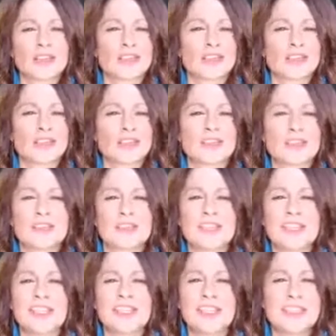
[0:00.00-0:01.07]
just
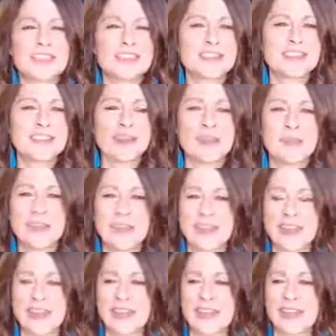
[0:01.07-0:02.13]
did
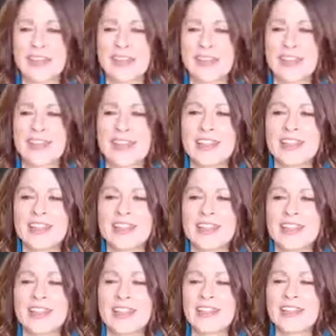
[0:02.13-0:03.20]
something
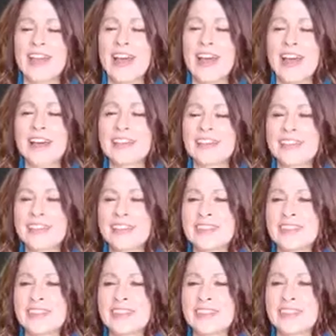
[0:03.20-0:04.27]
that
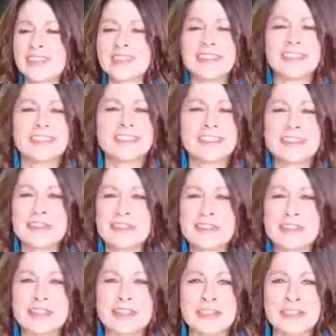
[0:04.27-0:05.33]
you didn't
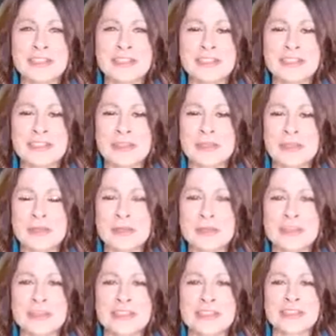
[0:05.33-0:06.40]
think you could
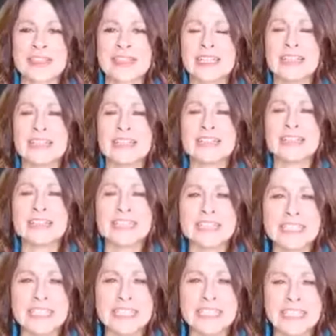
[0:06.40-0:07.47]
do, and you
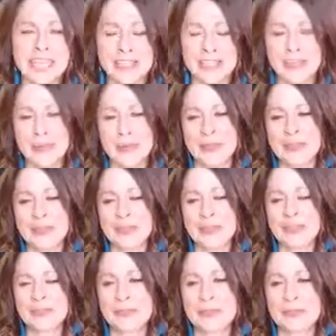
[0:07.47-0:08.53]
did it
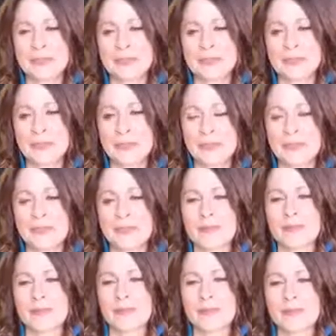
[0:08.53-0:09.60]
anyways.
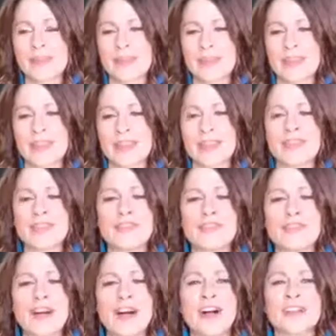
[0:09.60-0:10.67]
And you
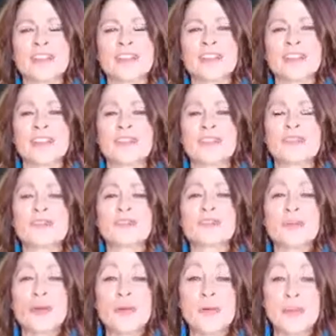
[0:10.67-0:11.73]
felt
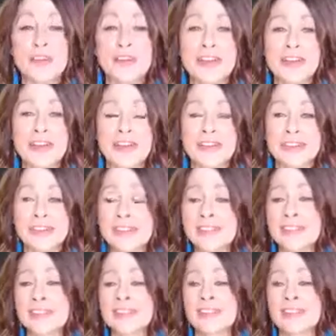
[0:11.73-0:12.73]
so good.